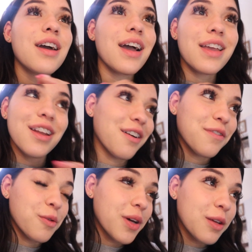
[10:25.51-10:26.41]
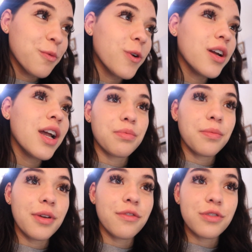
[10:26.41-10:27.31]
I cannot film anymore. I
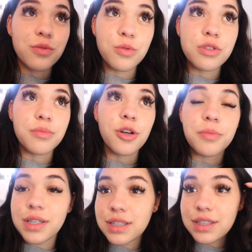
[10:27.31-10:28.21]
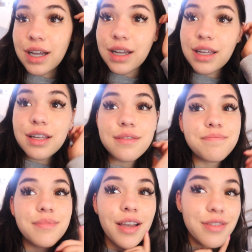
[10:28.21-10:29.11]
prepare for school tomorrow because I
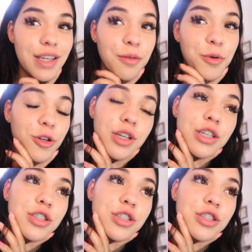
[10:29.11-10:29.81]
have to get up early.